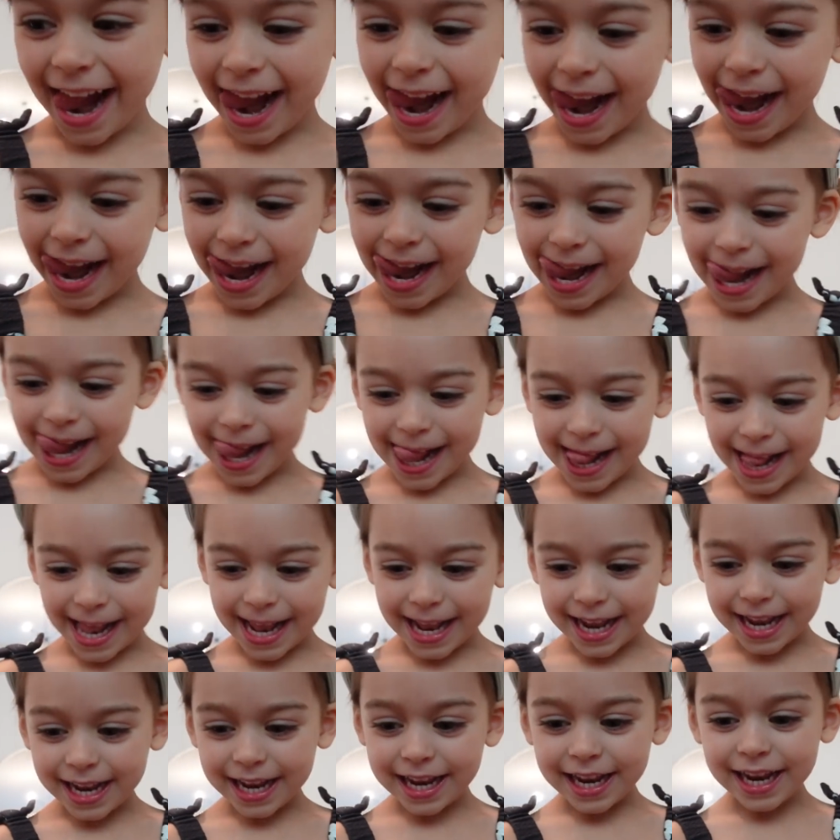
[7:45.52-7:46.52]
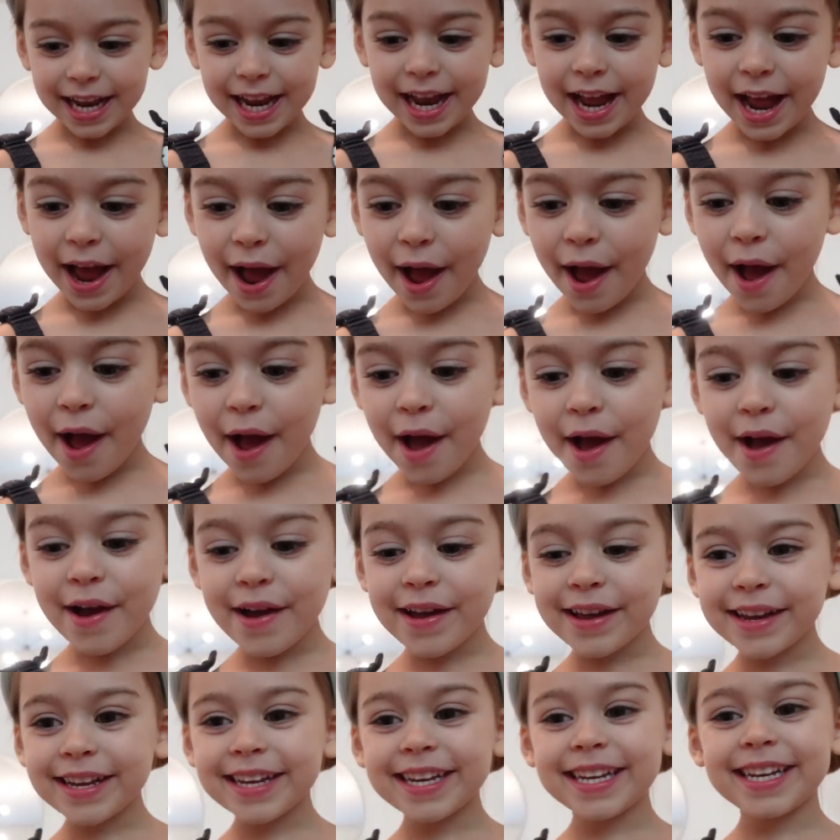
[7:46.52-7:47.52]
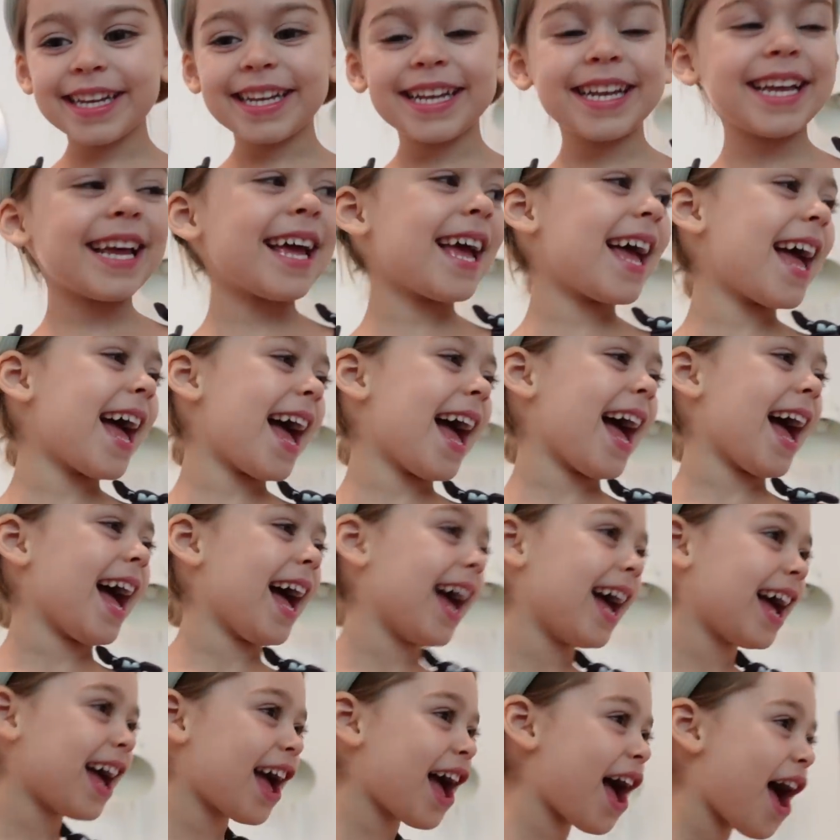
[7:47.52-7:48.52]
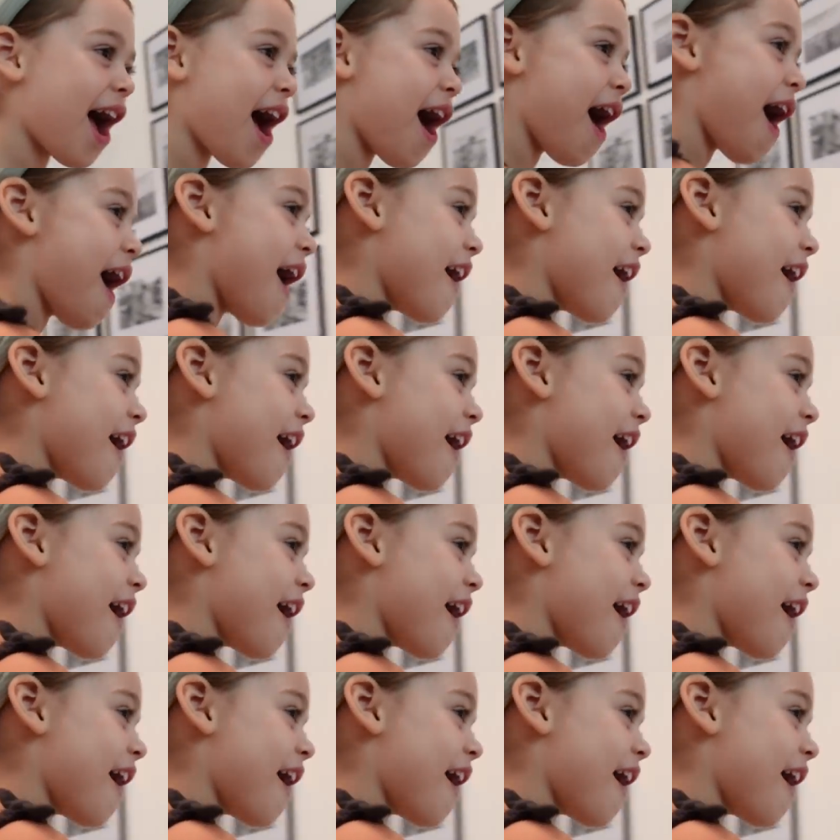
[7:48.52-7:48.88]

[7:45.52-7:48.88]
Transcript: we'll say ice cream delivery. Yeah. That's a good